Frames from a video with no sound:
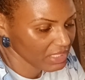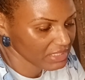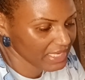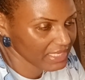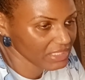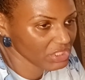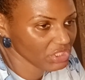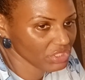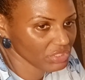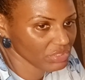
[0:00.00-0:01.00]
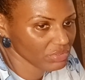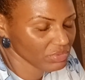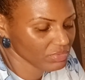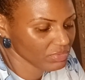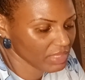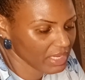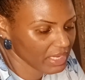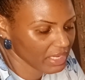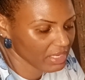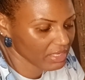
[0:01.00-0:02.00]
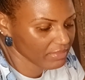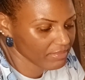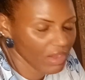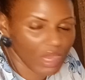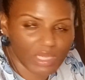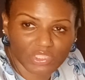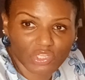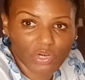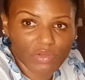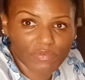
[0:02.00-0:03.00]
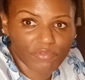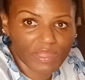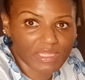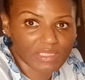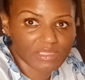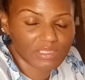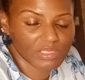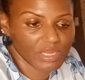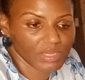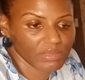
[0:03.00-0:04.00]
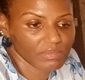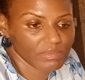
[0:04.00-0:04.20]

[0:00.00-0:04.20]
tends to uh, mask a lot of things you know